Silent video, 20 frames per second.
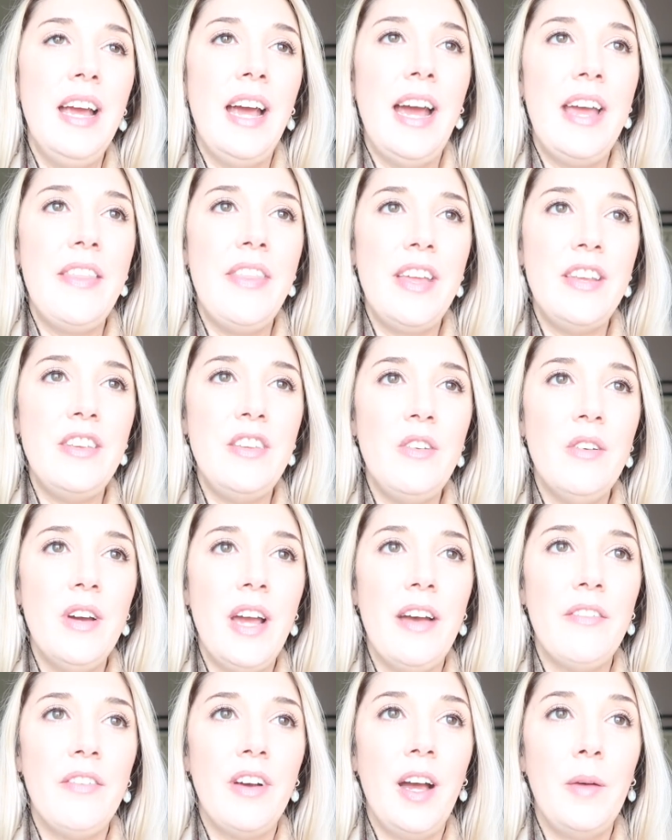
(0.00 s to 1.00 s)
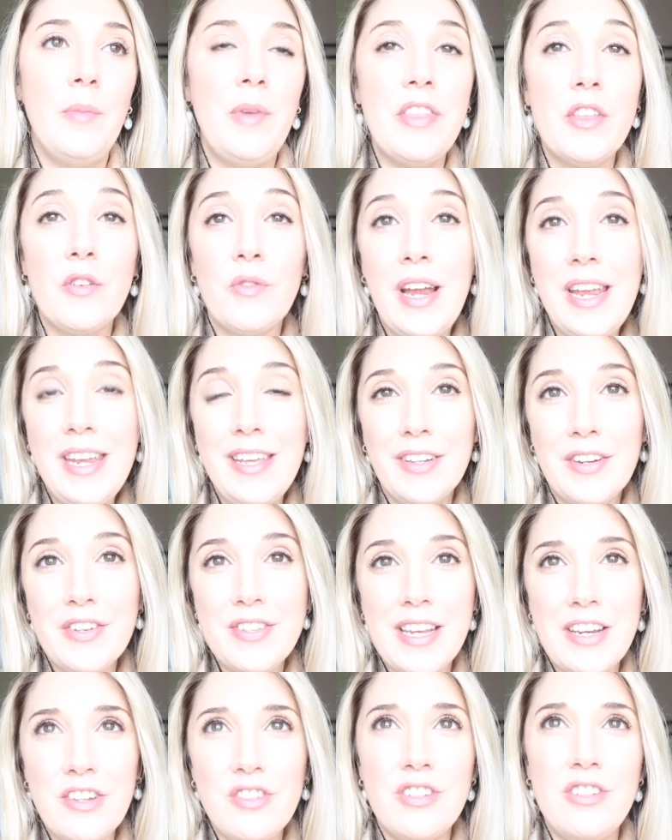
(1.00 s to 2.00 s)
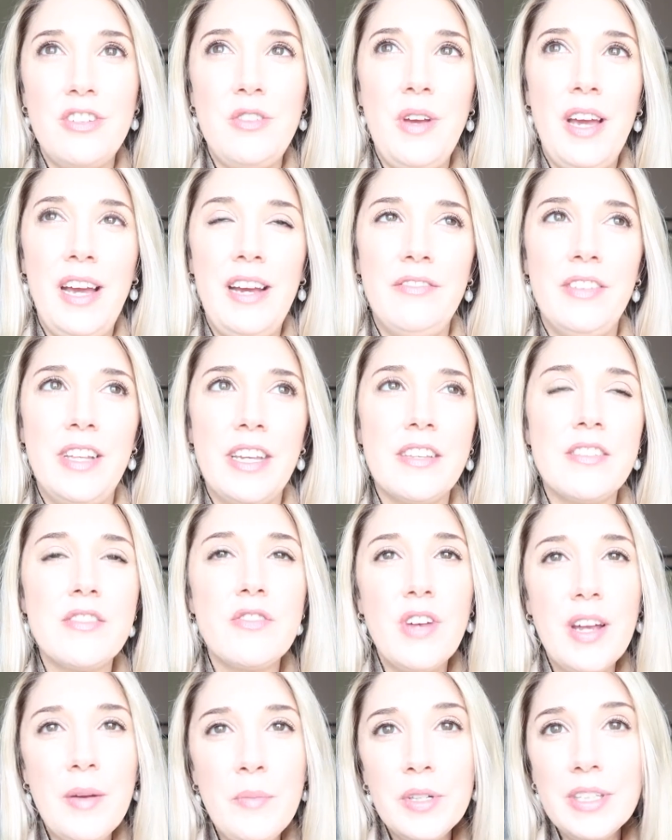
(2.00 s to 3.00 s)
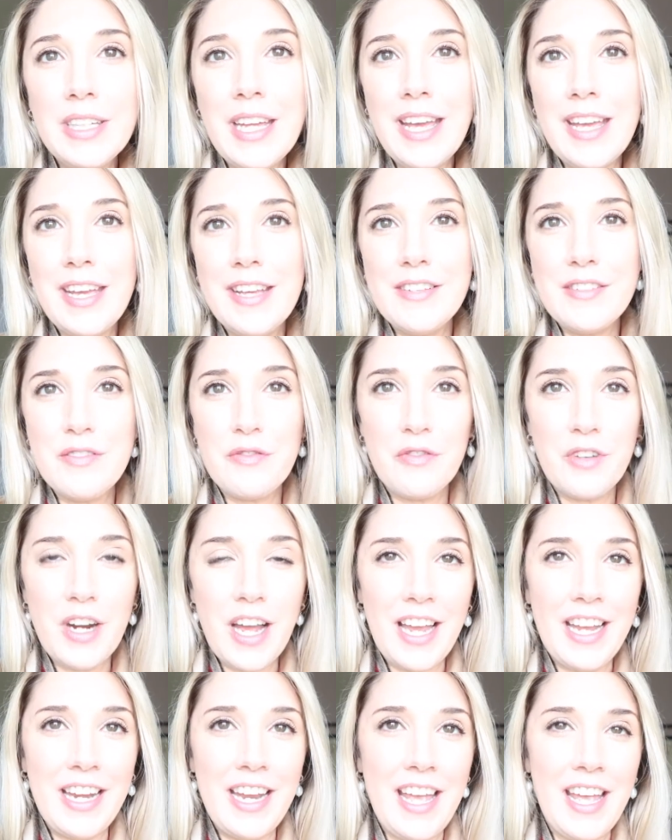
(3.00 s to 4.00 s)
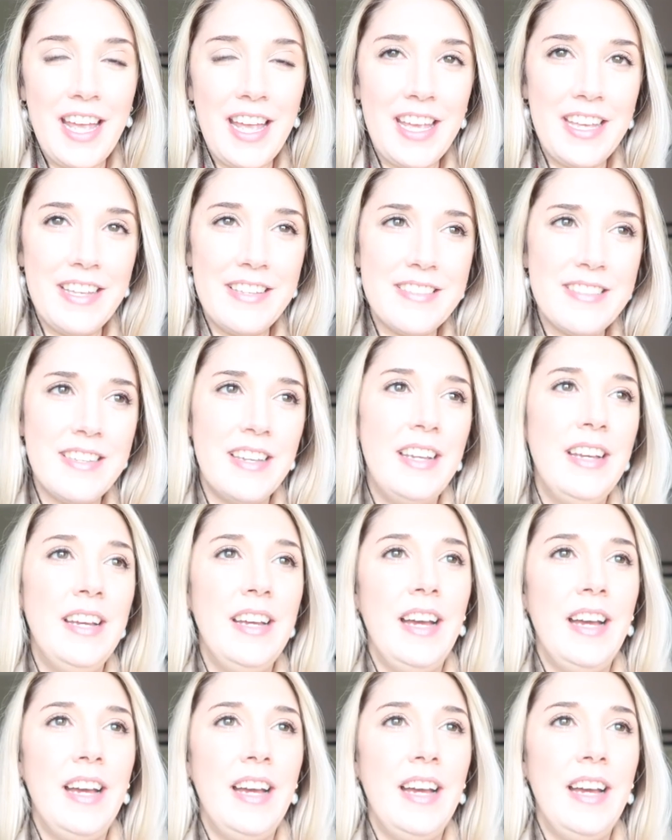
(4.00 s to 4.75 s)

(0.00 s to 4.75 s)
And then you have, um, in the regular section, you have like scrambled eggs, fried eggs,